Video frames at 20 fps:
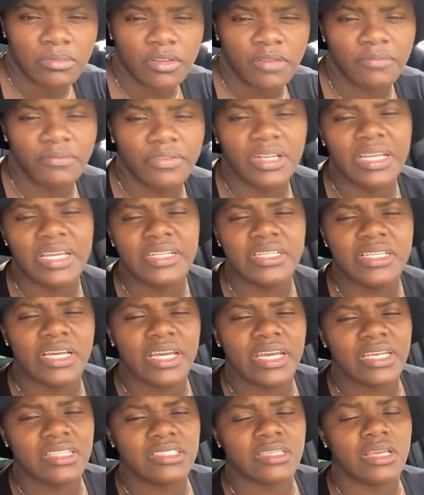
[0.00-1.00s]
Belinda,
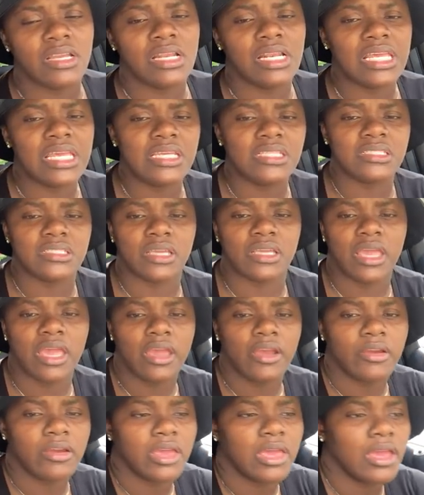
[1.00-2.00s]
it's
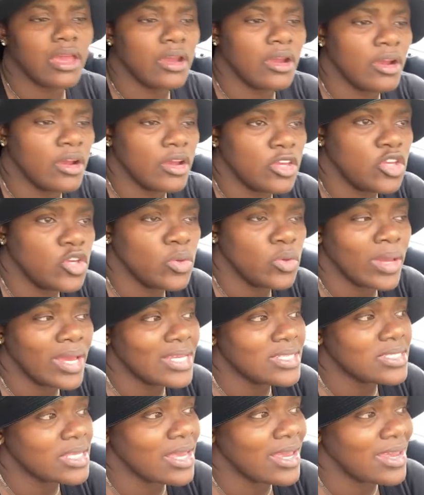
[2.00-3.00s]

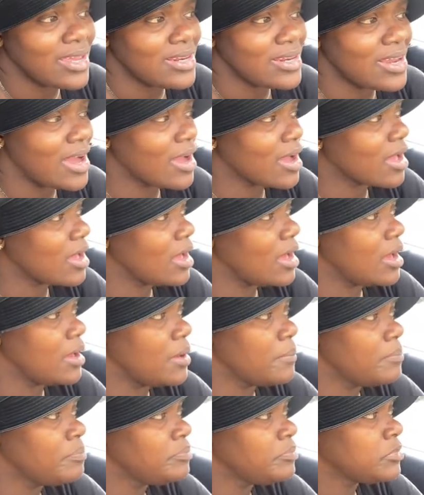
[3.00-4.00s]

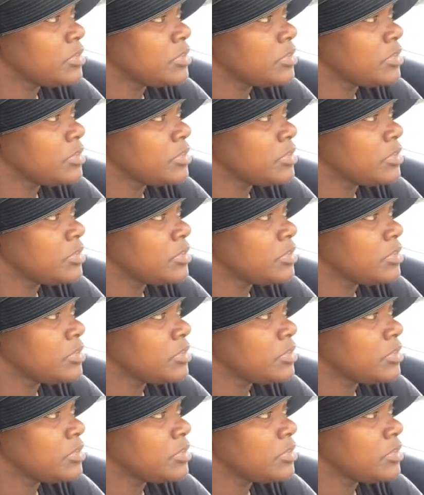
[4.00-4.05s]
elitehaircareusa.com.